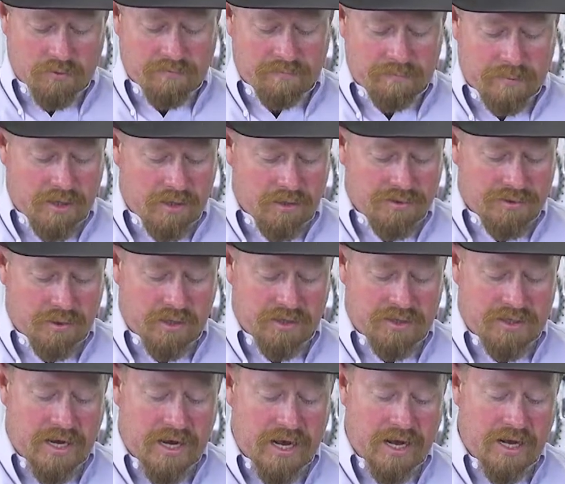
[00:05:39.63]
roof panels are
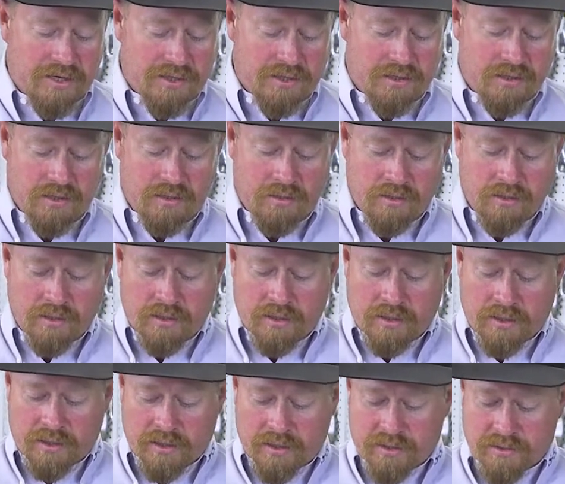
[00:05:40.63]
attached
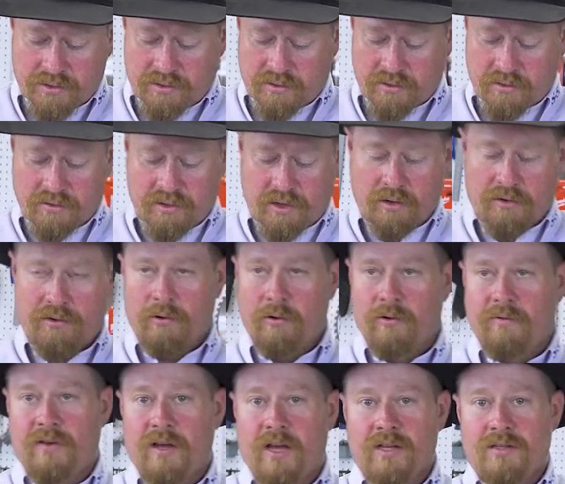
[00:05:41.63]
is they're
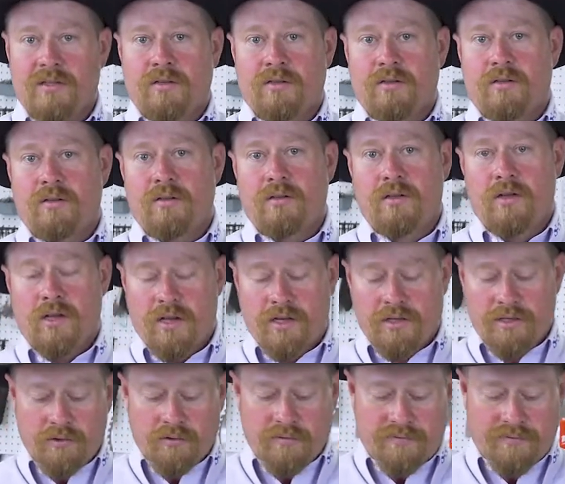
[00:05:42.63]
through fastened.
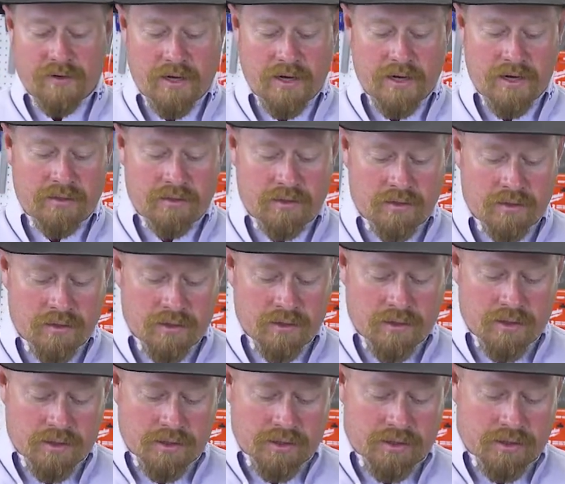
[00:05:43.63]
And you'll find,
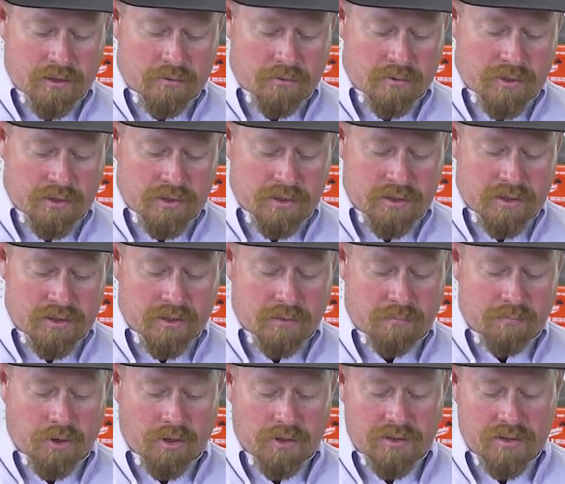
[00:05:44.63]
you know, in, in
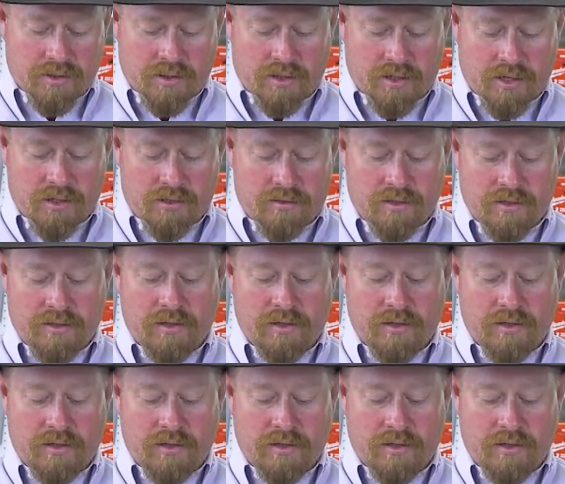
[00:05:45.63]
some parts of the country,